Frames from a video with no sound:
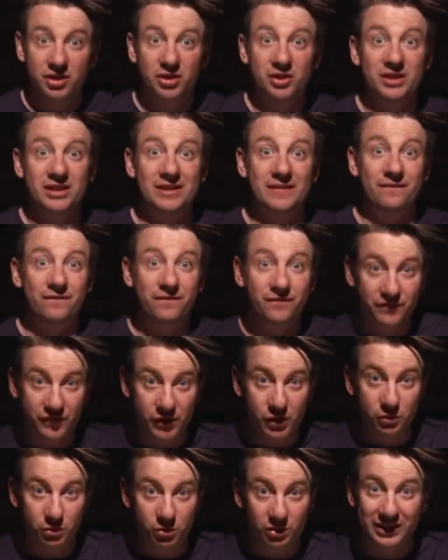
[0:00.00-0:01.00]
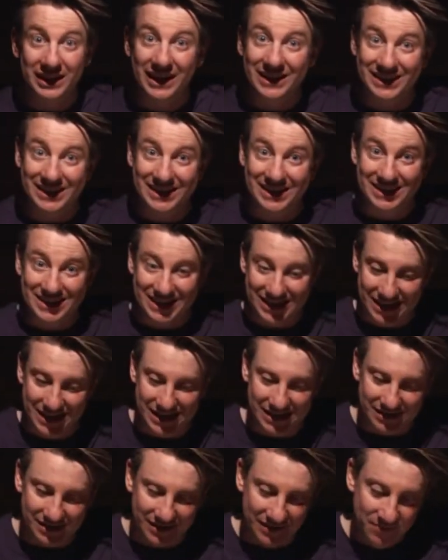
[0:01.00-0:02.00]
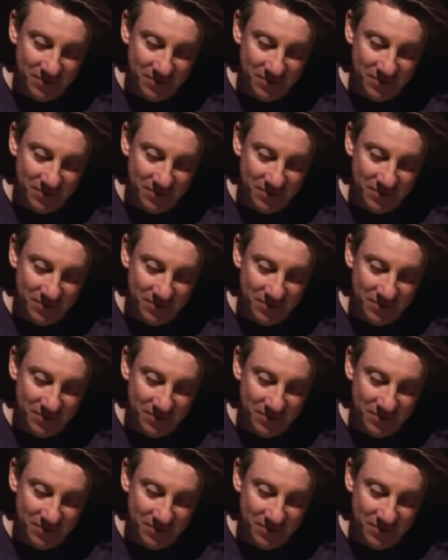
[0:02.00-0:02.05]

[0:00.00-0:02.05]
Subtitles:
you need fuel, and you need heat.